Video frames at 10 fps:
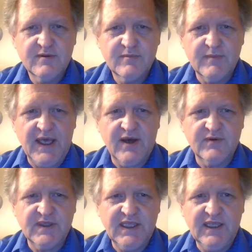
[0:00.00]

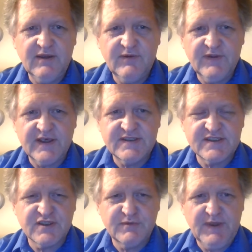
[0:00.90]
mountain, he thinks he's
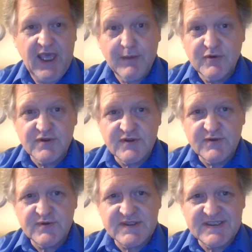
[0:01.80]
going to be able
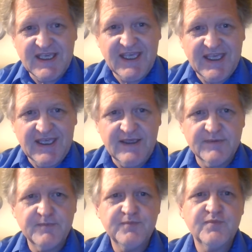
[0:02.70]
to see
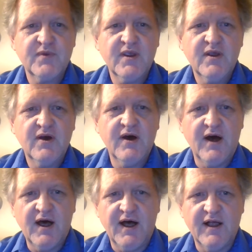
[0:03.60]

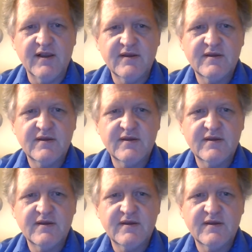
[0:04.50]
all.